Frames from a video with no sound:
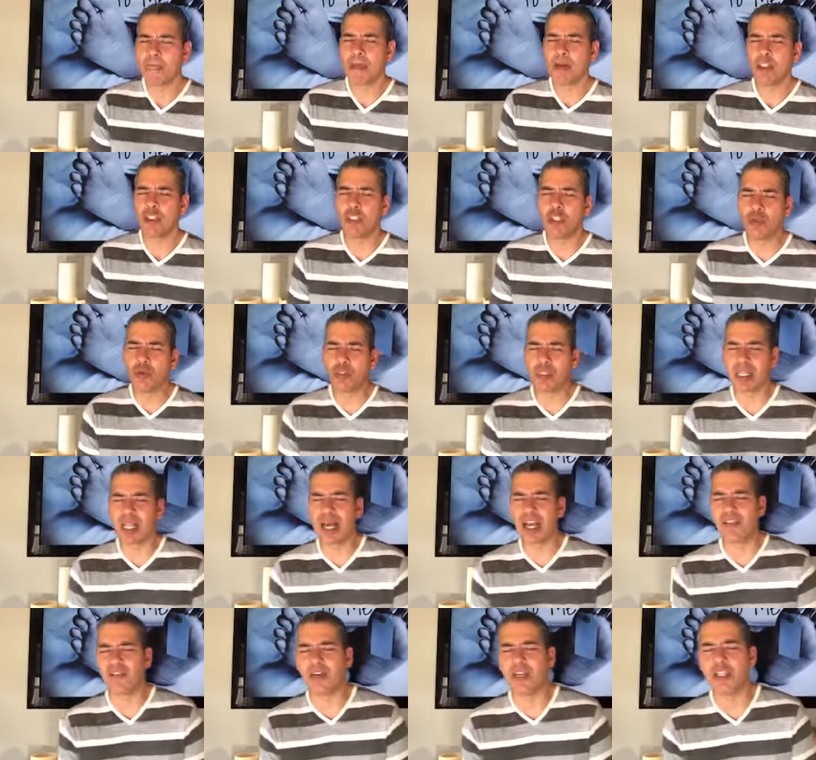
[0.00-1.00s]
choose
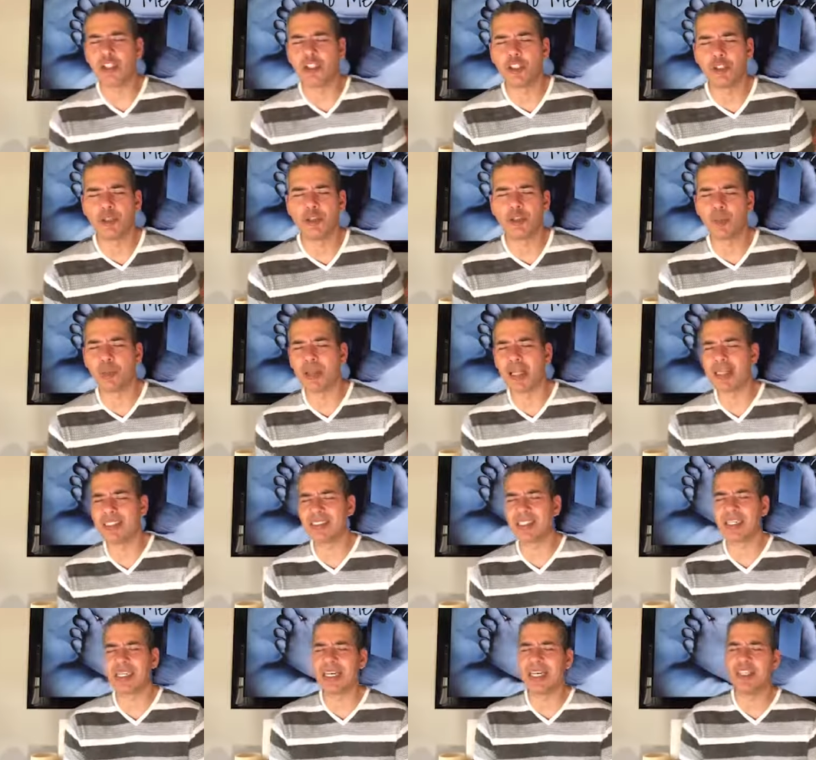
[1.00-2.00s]
life and choose
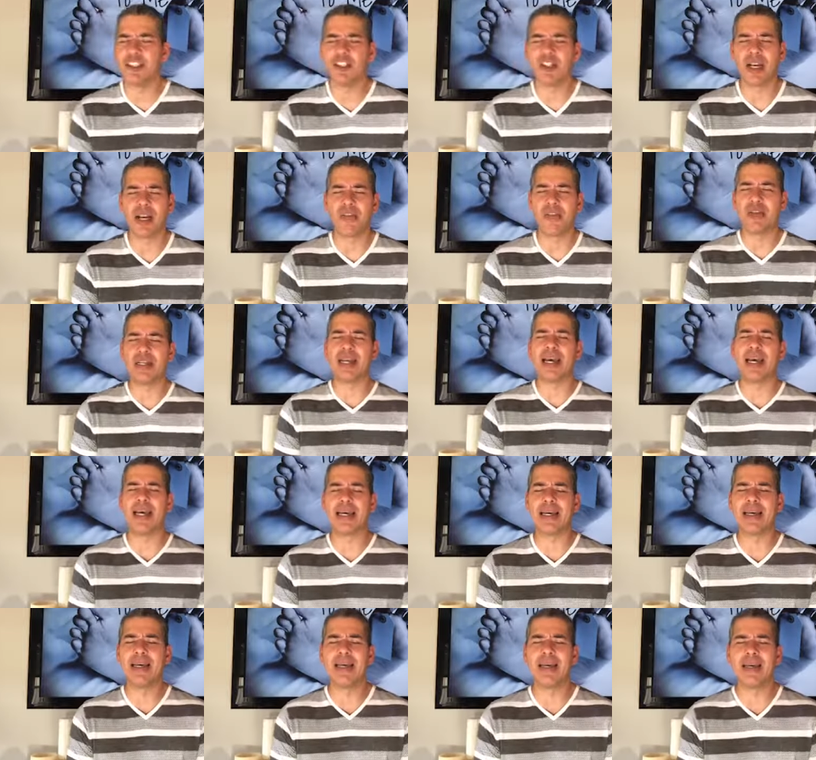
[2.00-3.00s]
blessing each and every day.